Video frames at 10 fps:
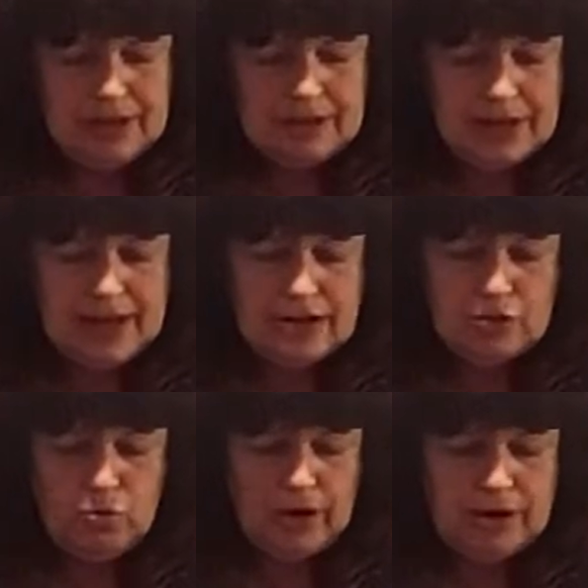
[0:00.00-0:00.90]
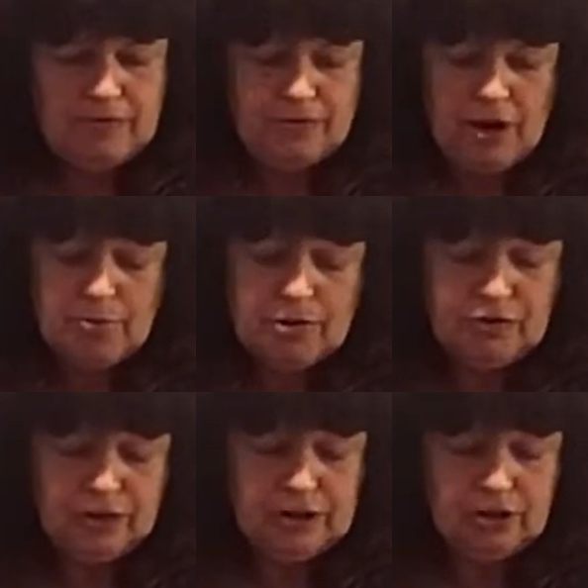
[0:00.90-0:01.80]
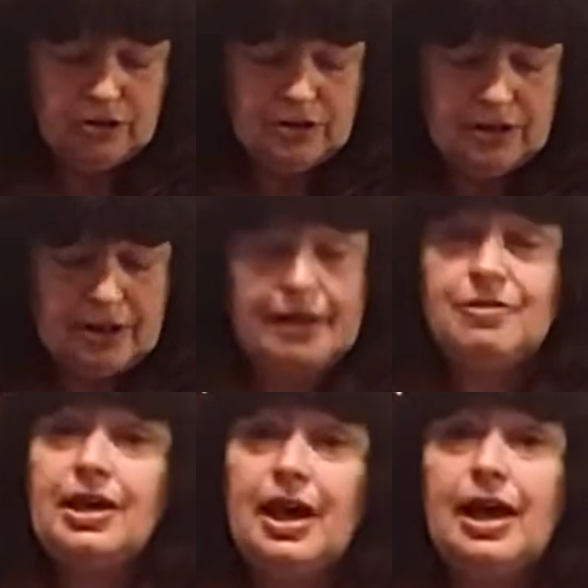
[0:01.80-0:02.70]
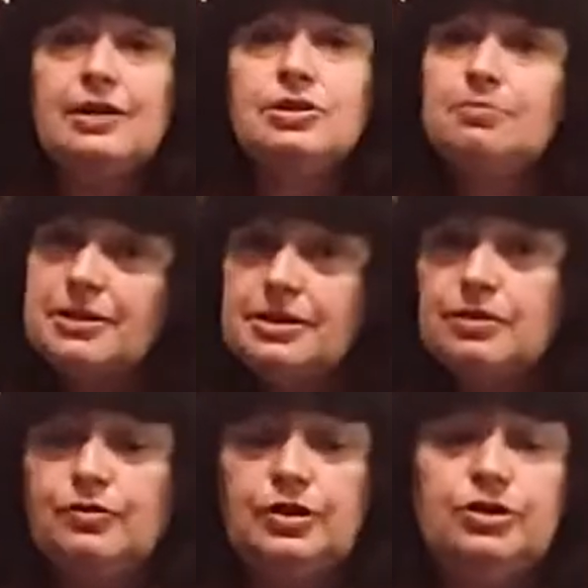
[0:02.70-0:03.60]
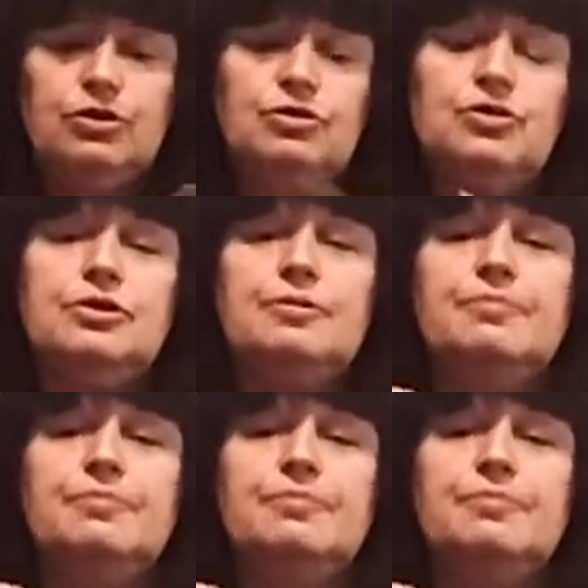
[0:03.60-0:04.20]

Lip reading: That is when Farmer Flinders gave the hat to Mrs. Flinders.